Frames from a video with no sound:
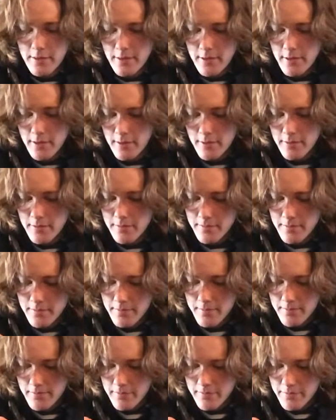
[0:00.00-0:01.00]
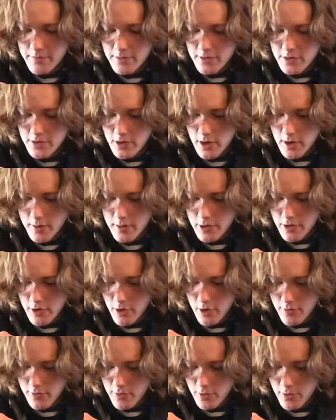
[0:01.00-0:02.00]
So try to be
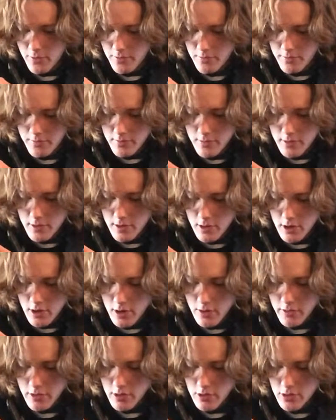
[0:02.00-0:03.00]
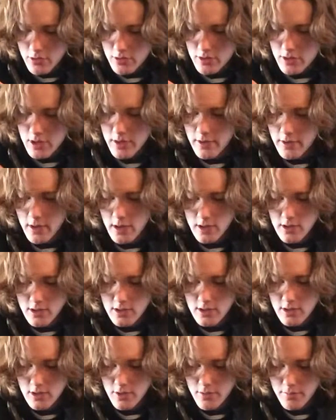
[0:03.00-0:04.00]
careful. I don't want to lose any
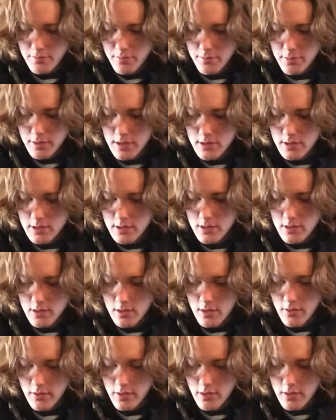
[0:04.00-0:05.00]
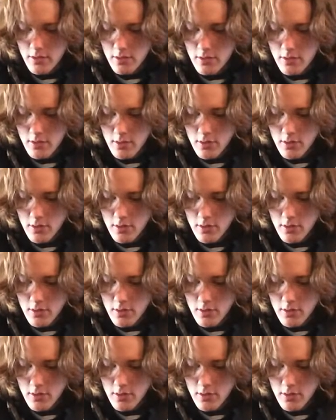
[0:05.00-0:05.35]
single piece of it.